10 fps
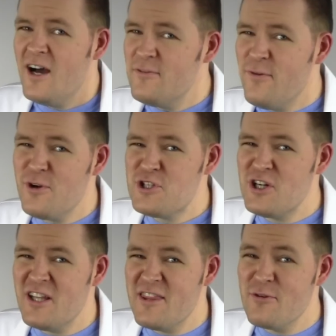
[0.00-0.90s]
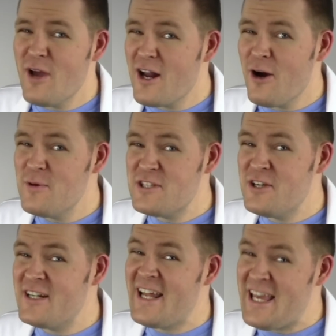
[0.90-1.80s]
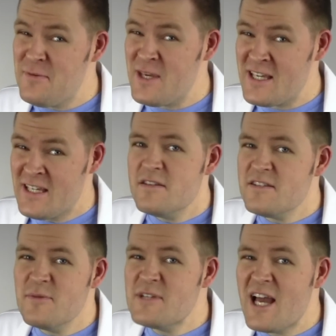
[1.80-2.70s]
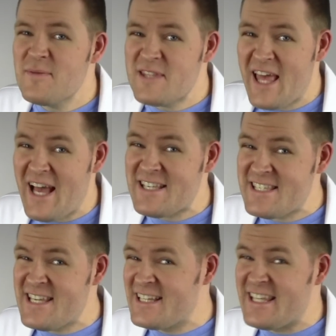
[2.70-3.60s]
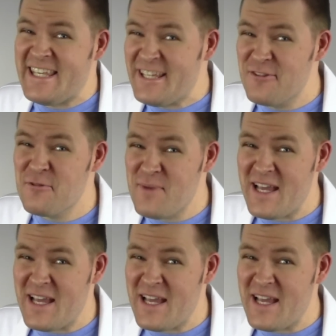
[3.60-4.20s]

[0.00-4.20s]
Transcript: Unfortunately, they're not always good at aiming, so sometimes they accidentally kill their